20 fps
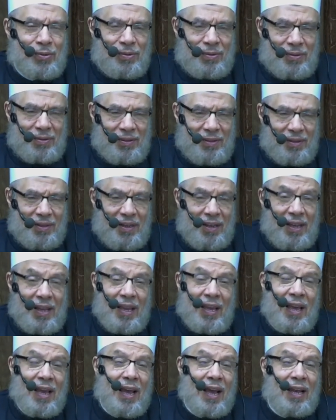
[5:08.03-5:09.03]
It came
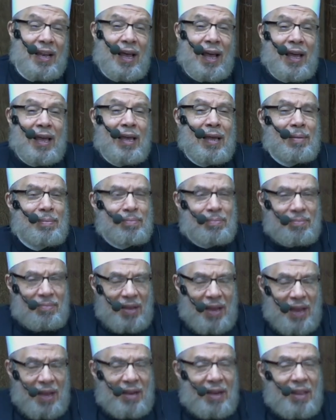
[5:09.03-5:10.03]
in the year of
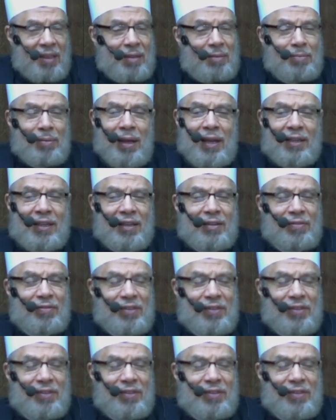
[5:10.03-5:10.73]
sadness